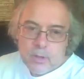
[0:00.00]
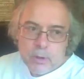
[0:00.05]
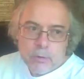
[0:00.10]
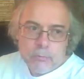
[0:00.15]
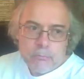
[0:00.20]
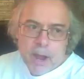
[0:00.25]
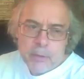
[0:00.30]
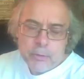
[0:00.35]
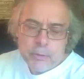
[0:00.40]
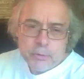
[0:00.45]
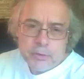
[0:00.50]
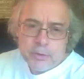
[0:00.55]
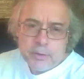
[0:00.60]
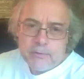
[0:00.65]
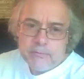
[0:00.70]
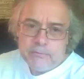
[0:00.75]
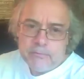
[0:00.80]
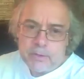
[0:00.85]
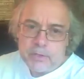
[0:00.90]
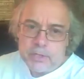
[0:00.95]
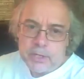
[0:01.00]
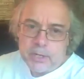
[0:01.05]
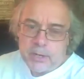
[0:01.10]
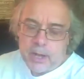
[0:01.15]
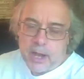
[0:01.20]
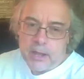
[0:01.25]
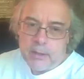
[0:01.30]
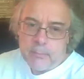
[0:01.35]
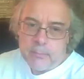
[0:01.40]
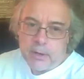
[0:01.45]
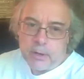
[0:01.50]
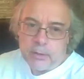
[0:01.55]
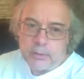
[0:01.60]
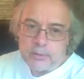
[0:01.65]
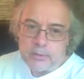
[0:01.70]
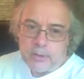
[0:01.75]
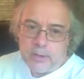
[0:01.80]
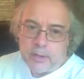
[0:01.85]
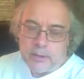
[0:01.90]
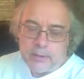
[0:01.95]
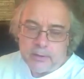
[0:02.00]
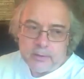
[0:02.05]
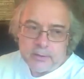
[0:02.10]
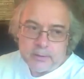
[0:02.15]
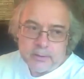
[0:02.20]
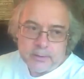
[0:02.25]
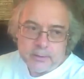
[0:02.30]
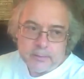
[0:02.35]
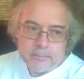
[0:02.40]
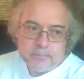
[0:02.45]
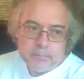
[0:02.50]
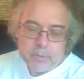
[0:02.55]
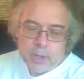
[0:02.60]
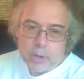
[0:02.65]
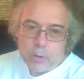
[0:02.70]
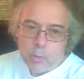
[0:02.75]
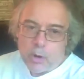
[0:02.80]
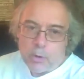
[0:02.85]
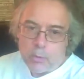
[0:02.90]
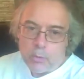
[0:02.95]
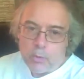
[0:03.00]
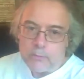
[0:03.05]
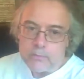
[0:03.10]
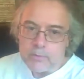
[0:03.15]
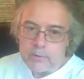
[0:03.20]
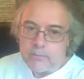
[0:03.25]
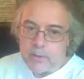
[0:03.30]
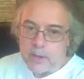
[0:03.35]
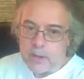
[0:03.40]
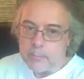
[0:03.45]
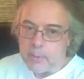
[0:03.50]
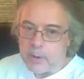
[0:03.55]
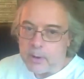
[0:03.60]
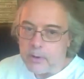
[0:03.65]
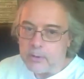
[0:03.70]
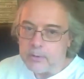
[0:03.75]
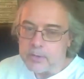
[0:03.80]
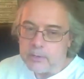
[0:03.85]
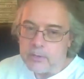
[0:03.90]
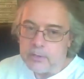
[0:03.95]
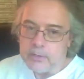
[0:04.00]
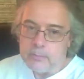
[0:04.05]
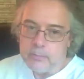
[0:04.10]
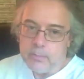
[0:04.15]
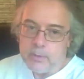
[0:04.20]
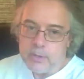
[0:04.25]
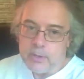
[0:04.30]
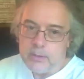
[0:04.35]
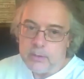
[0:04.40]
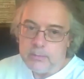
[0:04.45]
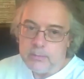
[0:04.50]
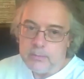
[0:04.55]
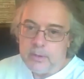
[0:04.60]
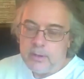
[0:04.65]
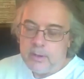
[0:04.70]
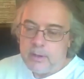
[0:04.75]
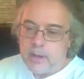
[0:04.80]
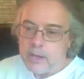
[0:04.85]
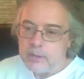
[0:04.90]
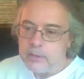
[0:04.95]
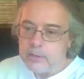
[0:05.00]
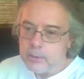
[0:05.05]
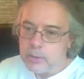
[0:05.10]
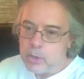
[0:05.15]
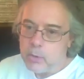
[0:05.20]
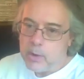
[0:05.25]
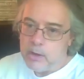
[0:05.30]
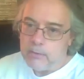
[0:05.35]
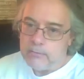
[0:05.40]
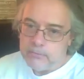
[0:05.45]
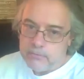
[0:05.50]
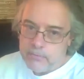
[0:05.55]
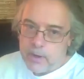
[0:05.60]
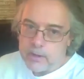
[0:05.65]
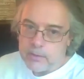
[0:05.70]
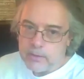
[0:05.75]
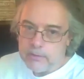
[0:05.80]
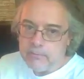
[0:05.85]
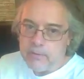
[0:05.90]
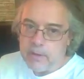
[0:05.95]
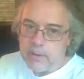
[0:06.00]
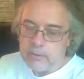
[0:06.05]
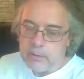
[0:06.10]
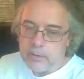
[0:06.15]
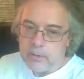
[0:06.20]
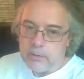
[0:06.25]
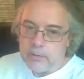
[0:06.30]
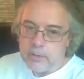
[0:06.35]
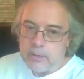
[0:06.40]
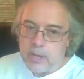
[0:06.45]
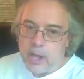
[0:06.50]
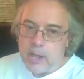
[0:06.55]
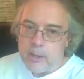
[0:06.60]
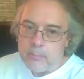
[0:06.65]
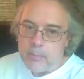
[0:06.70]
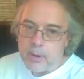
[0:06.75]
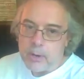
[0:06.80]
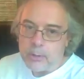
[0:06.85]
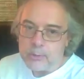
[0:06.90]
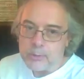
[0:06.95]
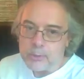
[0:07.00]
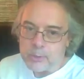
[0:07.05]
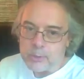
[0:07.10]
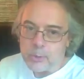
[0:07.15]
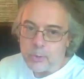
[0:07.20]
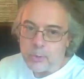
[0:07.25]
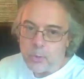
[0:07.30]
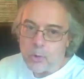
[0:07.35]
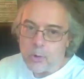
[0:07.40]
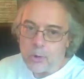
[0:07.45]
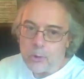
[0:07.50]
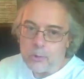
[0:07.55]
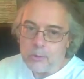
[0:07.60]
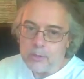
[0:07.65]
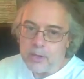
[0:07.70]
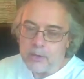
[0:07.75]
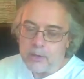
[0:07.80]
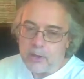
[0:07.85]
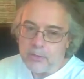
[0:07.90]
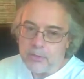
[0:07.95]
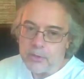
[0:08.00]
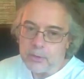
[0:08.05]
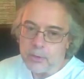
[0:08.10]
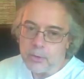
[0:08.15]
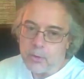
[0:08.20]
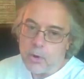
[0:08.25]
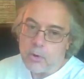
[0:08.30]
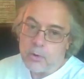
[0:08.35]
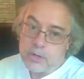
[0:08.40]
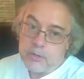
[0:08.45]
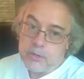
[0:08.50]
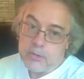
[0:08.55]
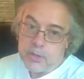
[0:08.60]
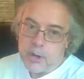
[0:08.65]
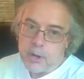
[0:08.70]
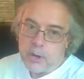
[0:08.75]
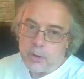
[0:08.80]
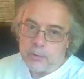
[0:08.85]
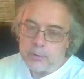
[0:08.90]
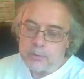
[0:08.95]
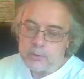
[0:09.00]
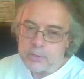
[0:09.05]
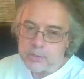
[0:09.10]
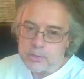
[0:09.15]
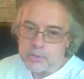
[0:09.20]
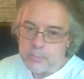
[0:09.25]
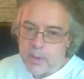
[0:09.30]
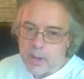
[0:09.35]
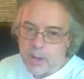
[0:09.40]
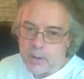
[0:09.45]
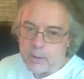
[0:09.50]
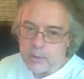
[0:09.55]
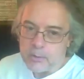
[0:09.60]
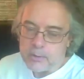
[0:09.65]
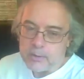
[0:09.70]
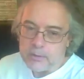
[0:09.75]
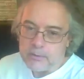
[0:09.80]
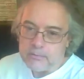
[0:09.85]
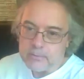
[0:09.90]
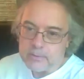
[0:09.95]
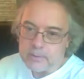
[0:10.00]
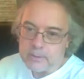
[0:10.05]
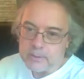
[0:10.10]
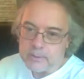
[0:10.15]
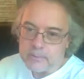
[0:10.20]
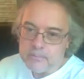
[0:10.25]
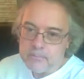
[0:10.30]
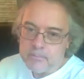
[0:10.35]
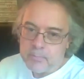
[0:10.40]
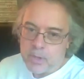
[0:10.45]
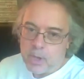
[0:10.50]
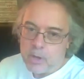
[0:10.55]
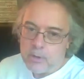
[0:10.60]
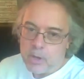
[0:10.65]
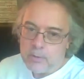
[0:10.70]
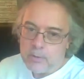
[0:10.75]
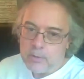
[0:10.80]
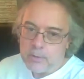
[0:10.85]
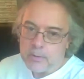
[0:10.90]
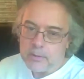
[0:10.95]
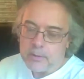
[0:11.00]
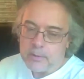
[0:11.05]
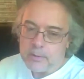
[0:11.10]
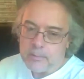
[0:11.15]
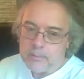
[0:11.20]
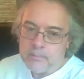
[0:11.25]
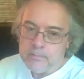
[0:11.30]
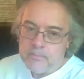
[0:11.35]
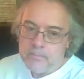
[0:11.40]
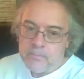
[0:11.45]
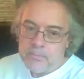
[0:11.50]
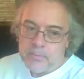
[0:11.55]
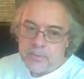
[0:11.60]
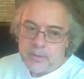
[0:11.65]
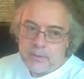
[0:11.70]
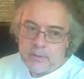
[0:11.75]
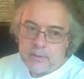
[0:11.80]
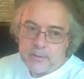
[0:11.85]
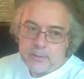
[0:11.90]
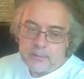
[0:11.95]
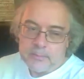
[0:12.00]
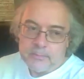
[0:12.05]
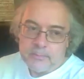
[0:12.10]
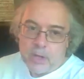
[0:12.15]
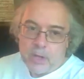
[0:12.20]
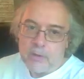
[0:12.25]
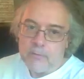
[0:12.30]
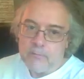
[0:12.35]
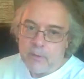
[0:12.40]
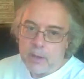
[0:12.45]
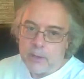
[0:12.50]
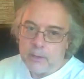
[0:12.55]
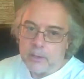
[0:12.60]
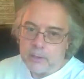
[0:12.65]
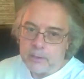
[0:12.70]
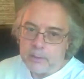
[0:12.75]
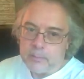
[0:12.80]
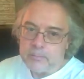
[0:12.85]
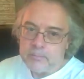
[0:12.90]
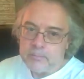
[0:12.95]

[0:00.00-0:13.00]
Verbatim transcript: rather than inventing nightmares like uh, like werewolves and vampires, I tend to be I tend to go out and find the, the, the nightmares in the world. I, I think they're already there. It's just a matter of uh, uh, uh, unveiling them.